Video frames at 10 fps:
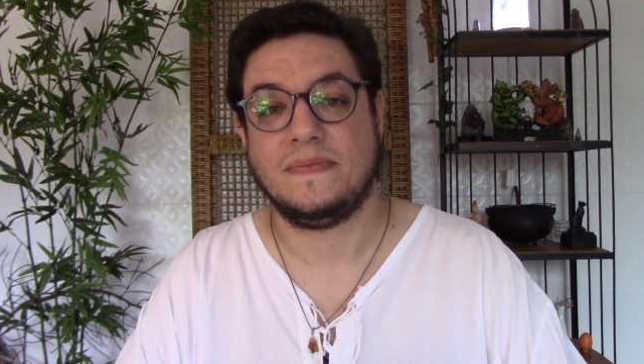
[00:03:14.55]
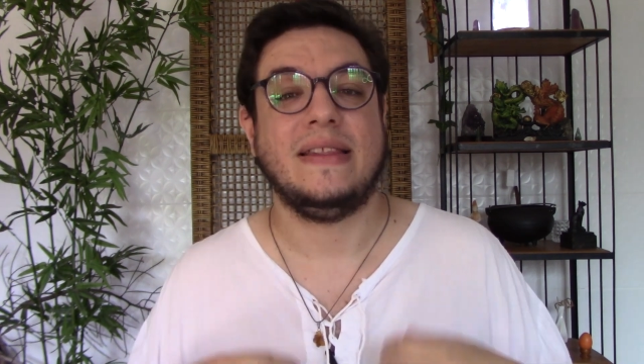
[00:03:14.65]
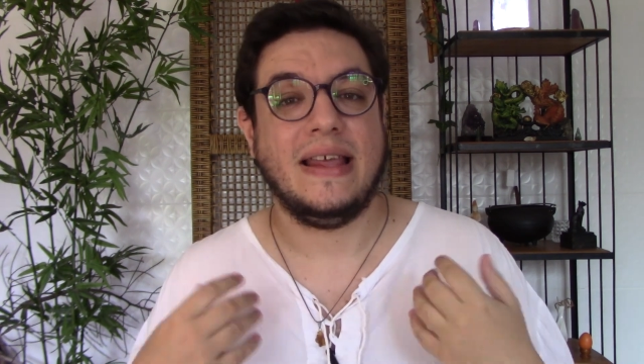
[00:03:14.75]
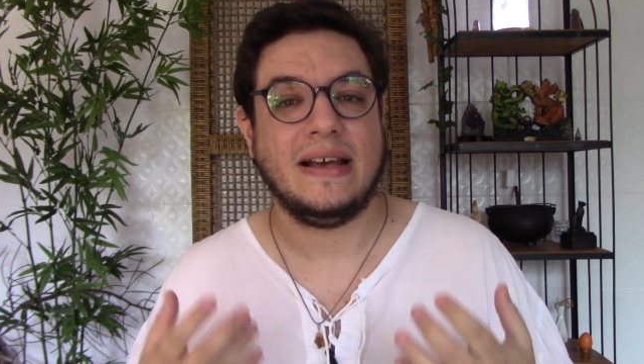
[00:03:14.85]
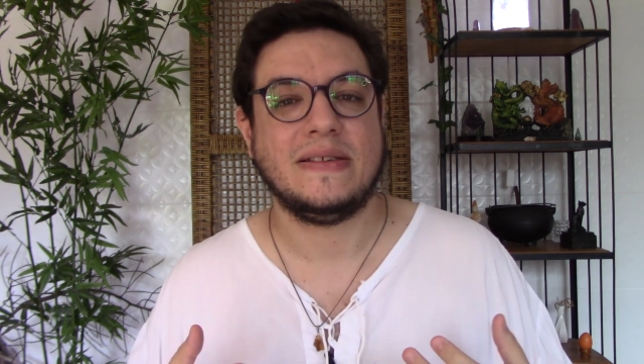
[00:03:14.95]

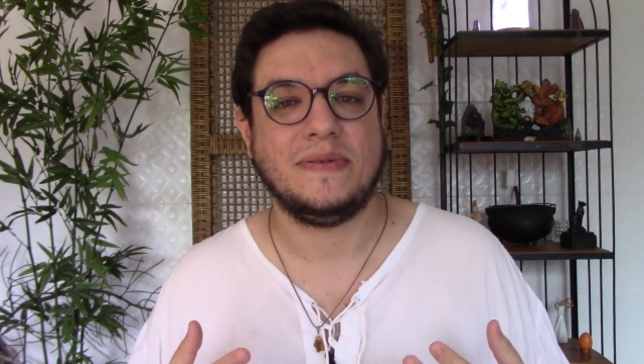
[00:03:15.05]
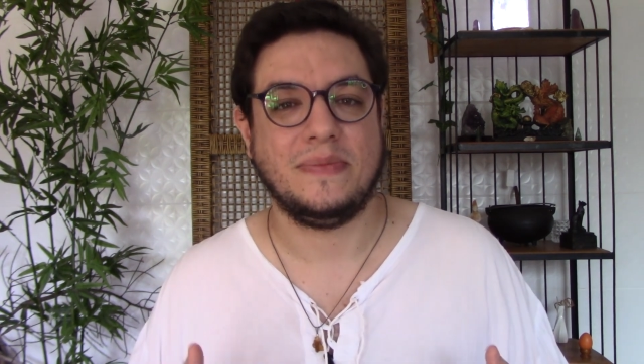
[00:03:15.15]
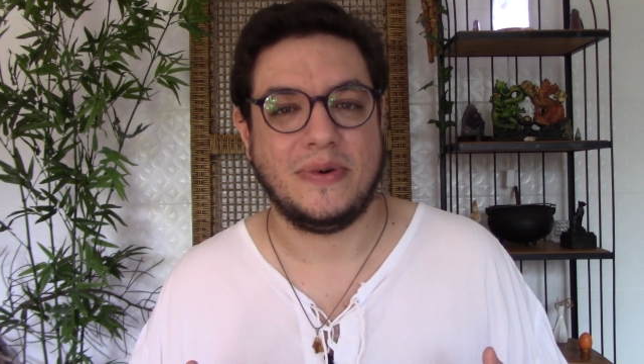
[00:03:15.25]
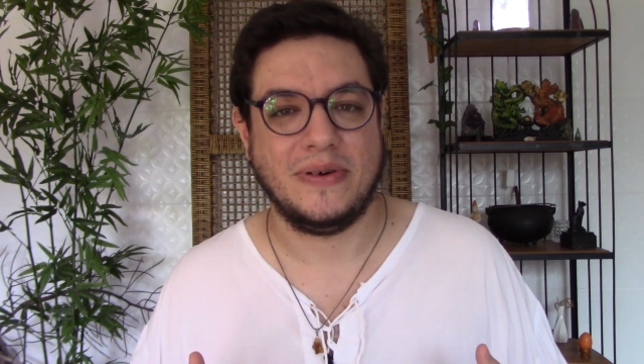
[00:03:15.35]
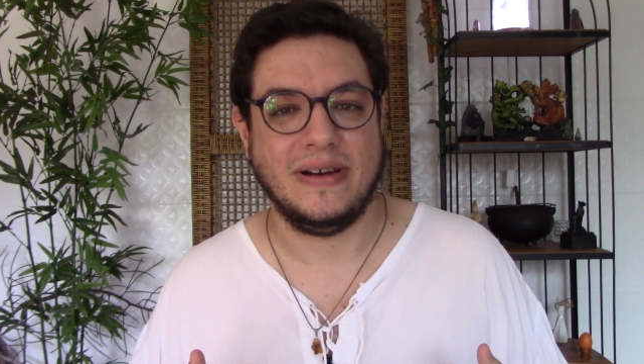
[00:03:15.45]
Next
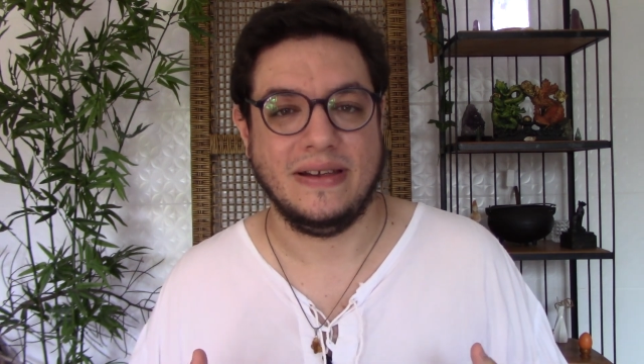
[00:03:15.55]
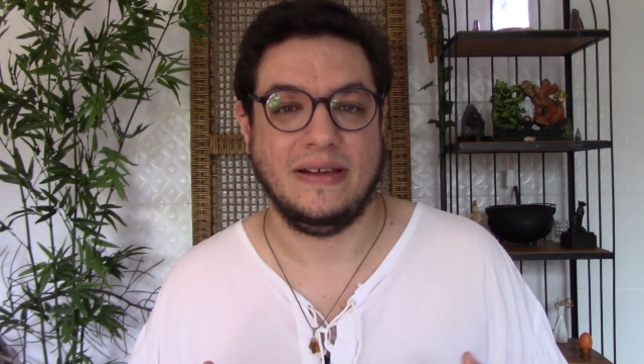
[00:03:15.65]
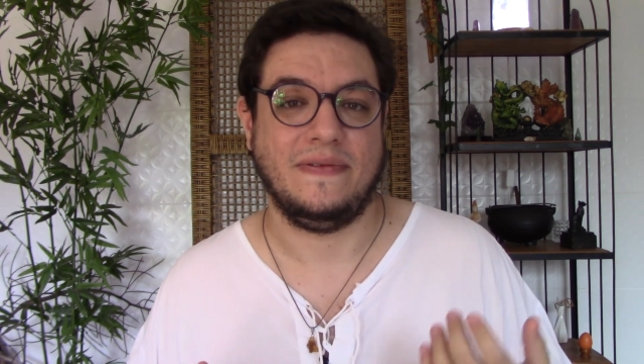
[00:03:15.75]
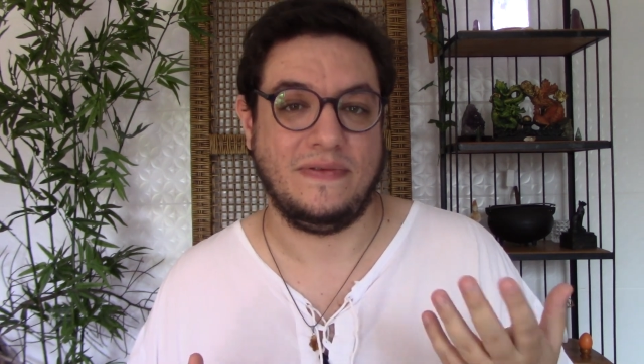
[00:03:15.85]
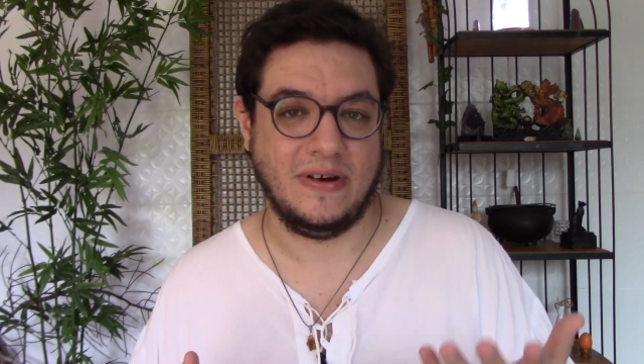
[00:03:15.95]
morning,
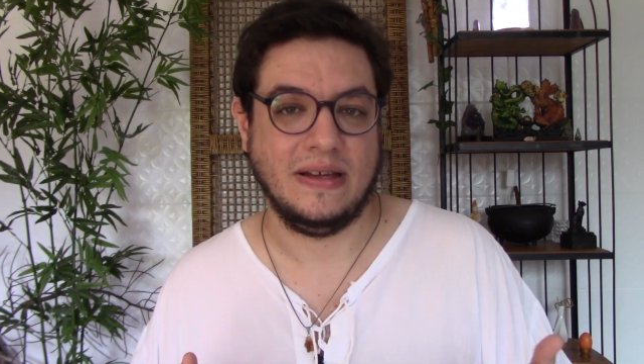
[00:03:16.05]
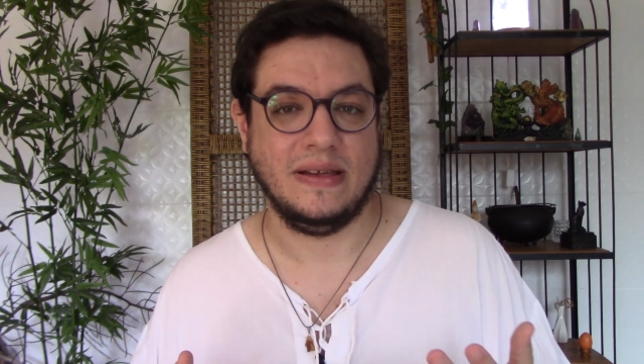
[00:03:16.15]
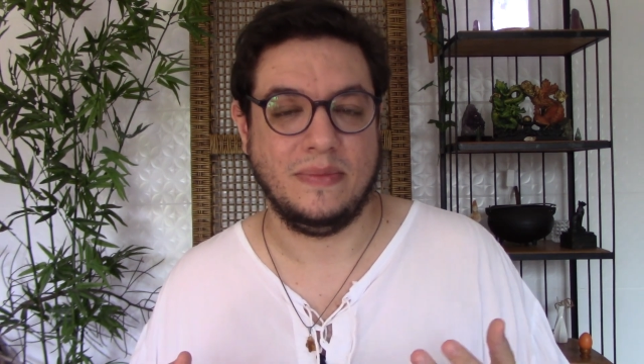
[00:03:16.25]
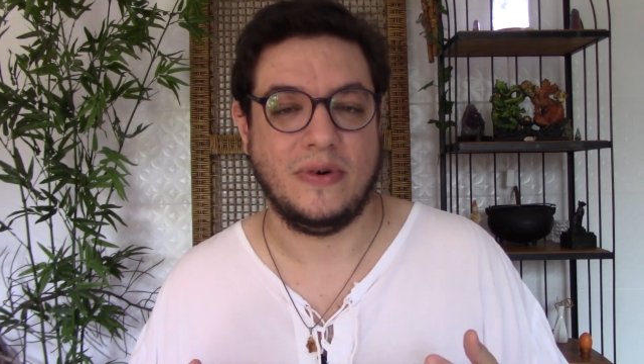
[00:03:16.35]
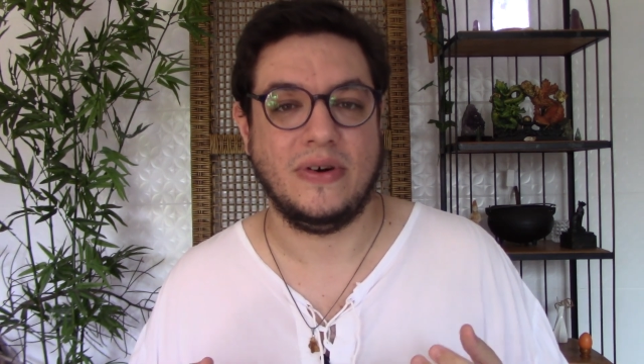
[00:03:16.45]
a
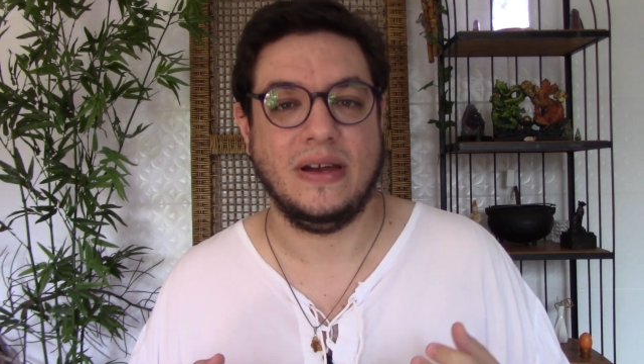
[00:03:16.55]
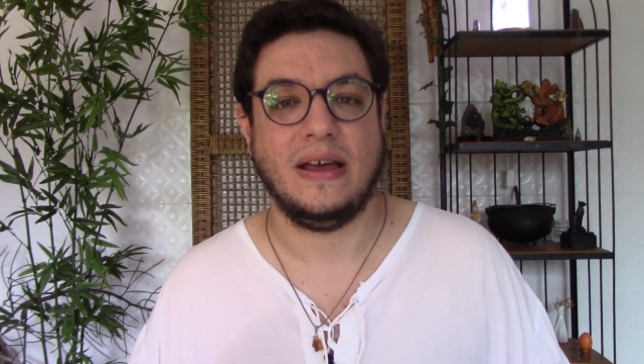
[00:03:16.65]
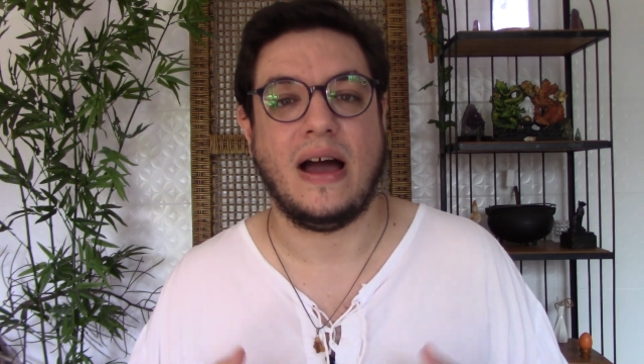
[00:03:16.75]
Friday morning,